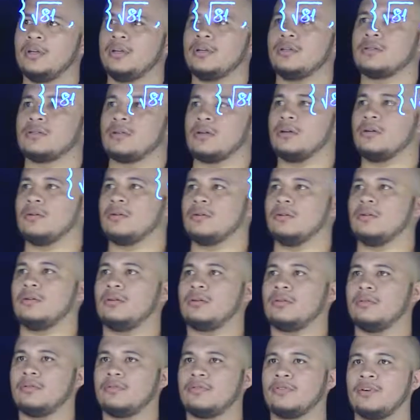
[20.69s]
So
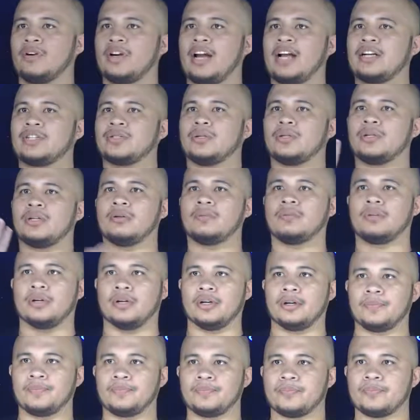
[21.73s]
for natural
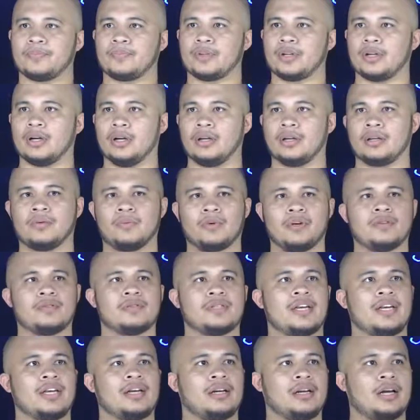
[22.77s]
number, another way of
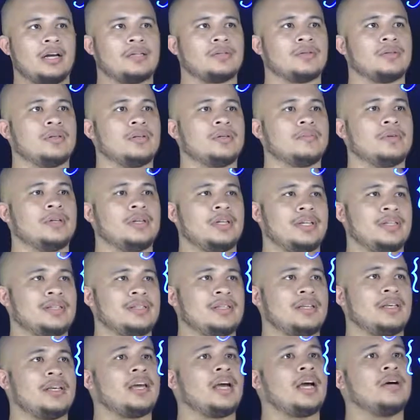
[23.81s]
saying natural number is
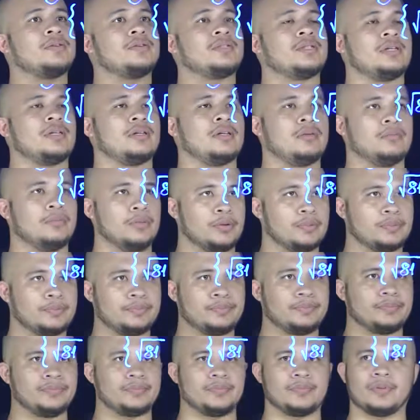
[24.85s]
the counting number.
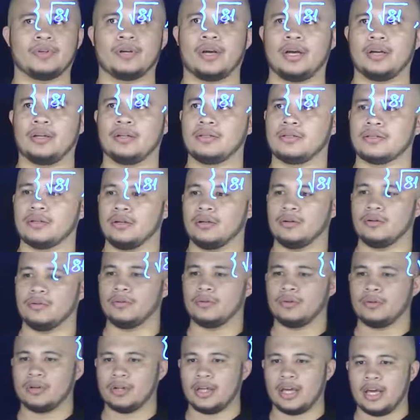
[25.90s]
Okay, so
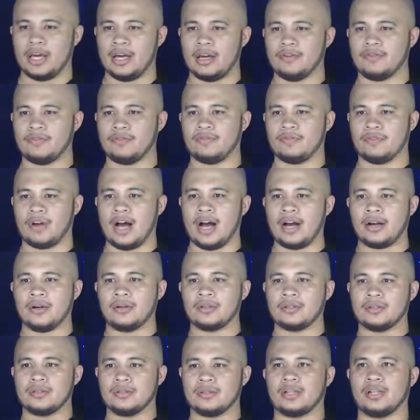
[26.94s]
if I go
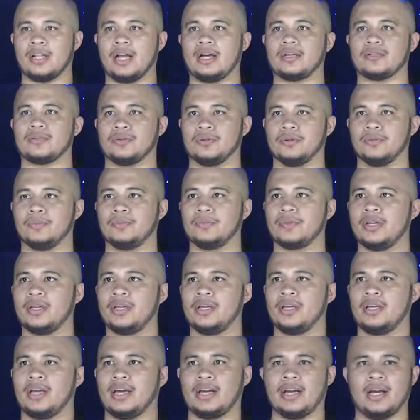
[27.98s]
to a classroom
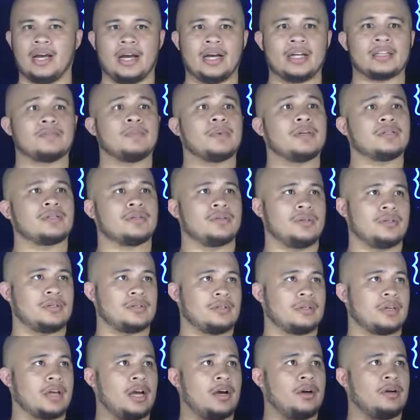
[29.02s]
and I ask my students
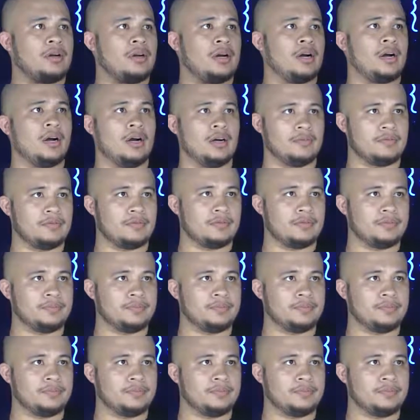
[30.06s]
to count off,